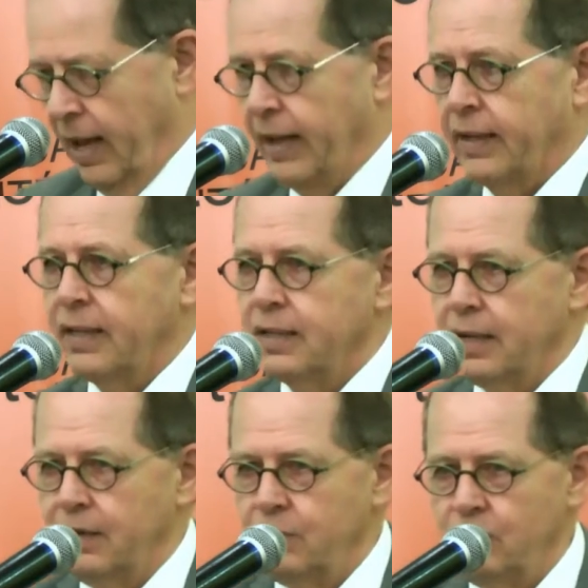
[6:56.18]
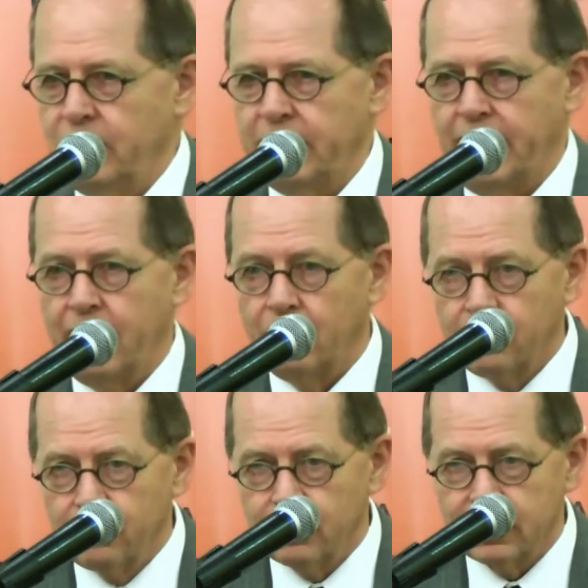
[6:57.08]
I can tell you that I
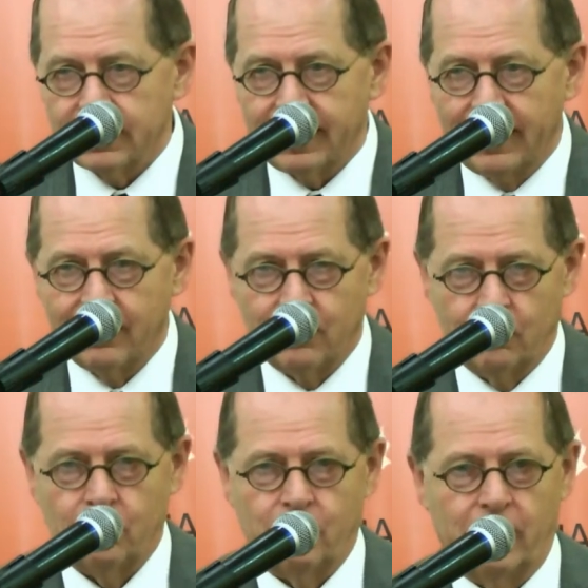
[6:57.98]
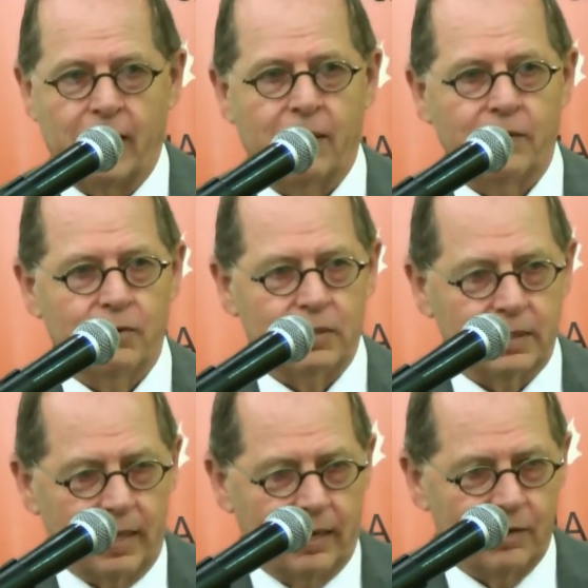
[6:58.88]
understand you. I
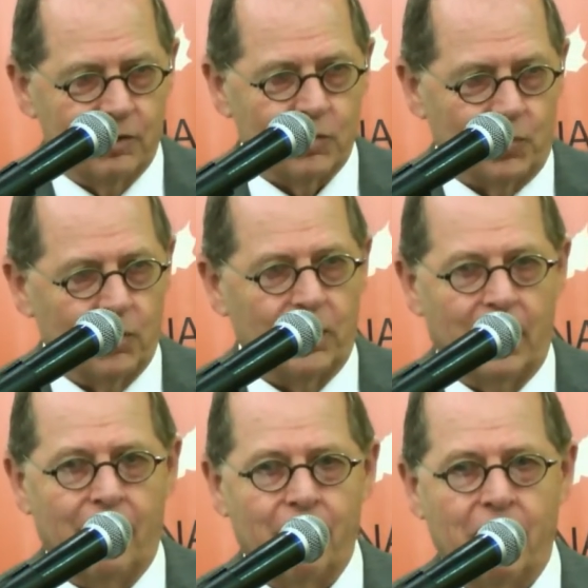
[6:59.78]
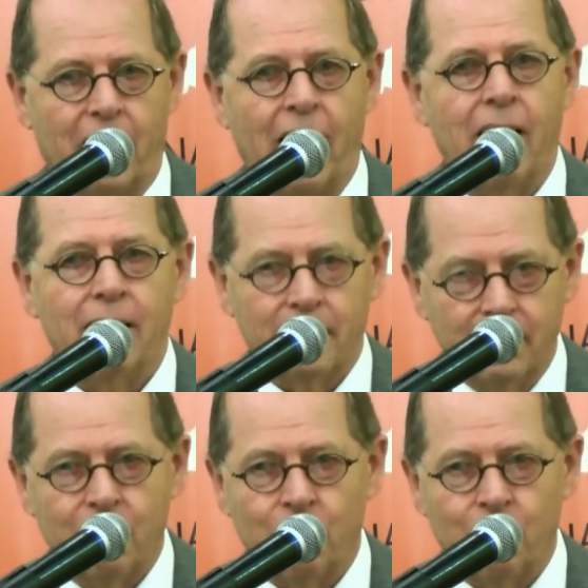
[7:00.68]
understand those programs. I